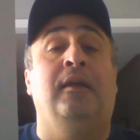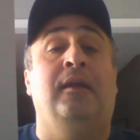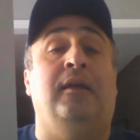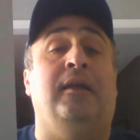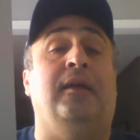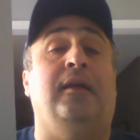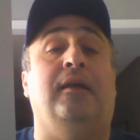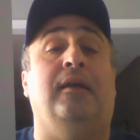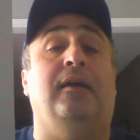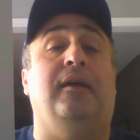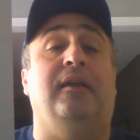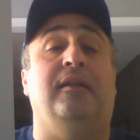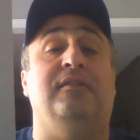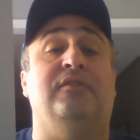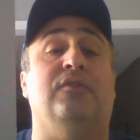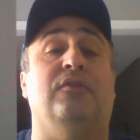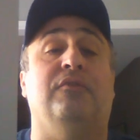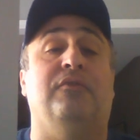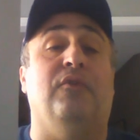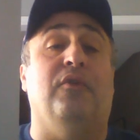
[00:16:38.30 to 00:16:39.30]
uh,
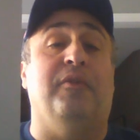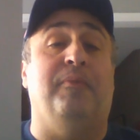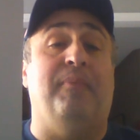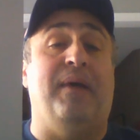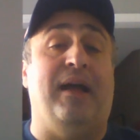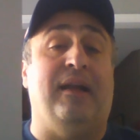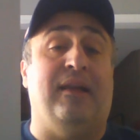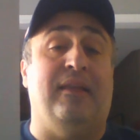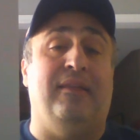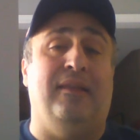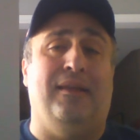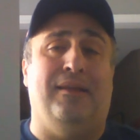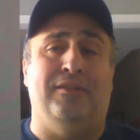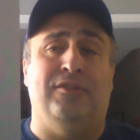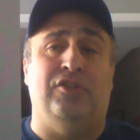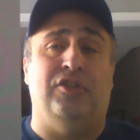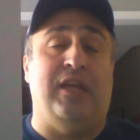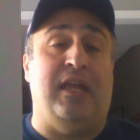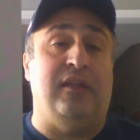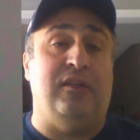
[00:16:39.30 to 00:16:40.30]
and so forth. Back I think
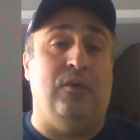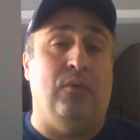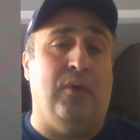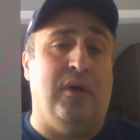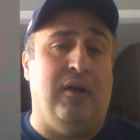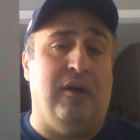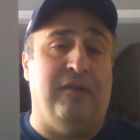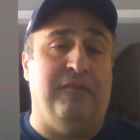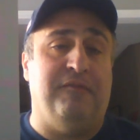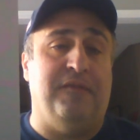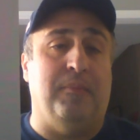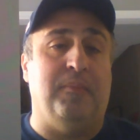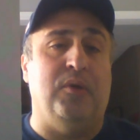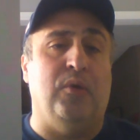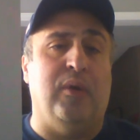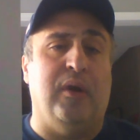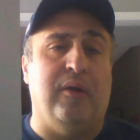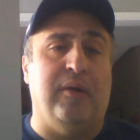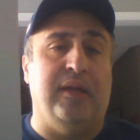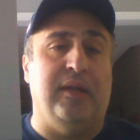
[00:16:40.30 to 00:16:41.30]
in January,
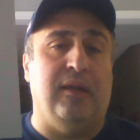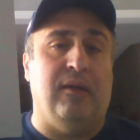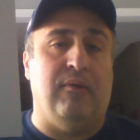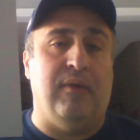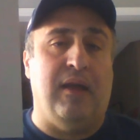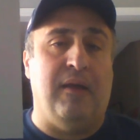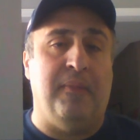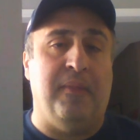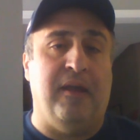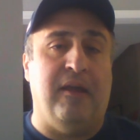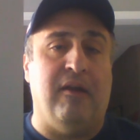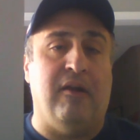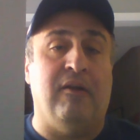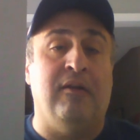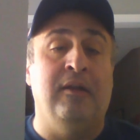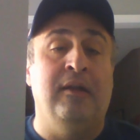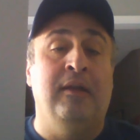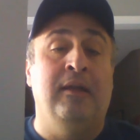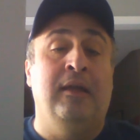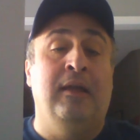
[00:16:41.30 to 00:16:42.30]
February, around
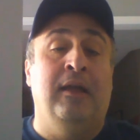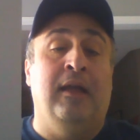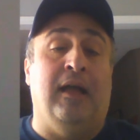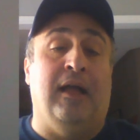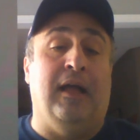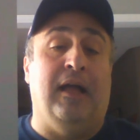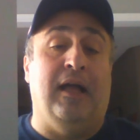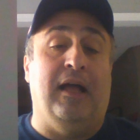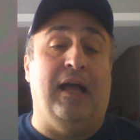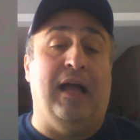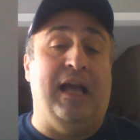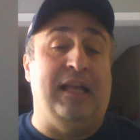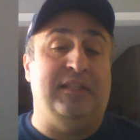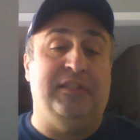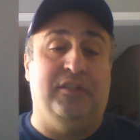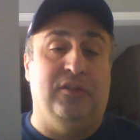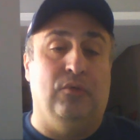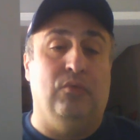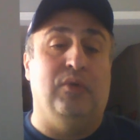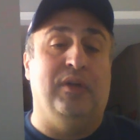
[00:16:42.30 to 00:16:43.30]
there. Uh, I
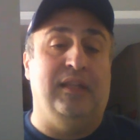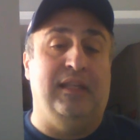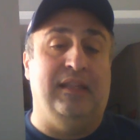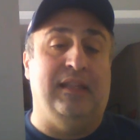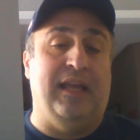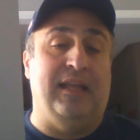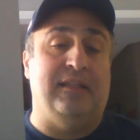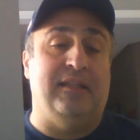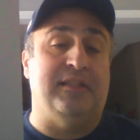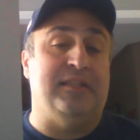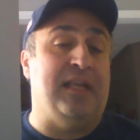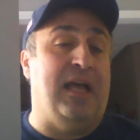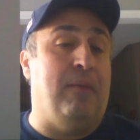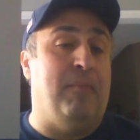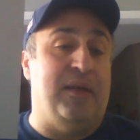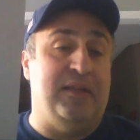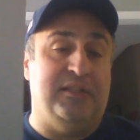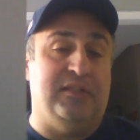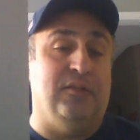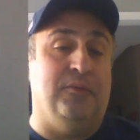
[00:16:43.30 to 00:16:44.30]
still really like this
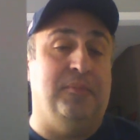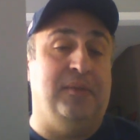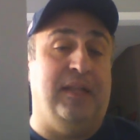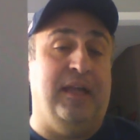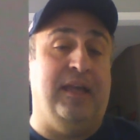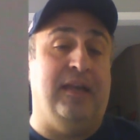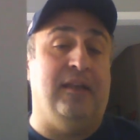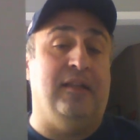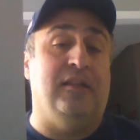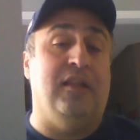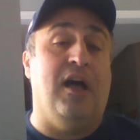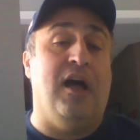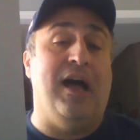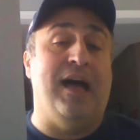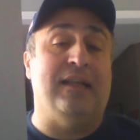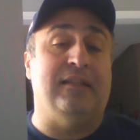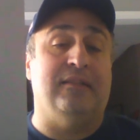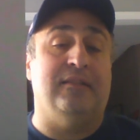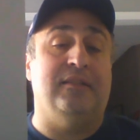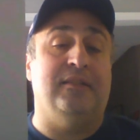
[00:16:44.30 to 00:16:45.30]
album. I still play it a
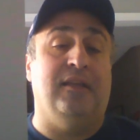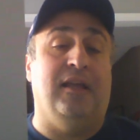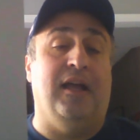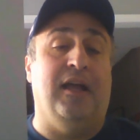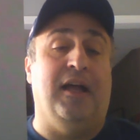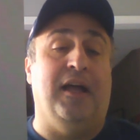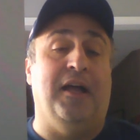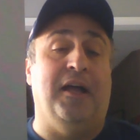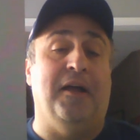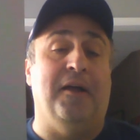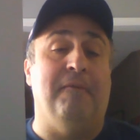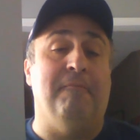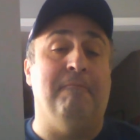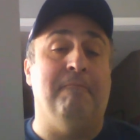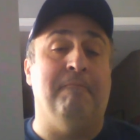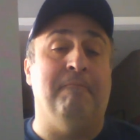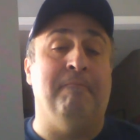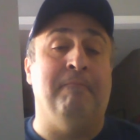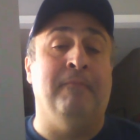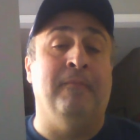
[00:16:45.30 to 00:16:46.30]
lot.
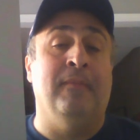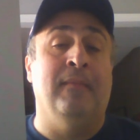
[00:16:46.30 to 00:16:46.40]
Um,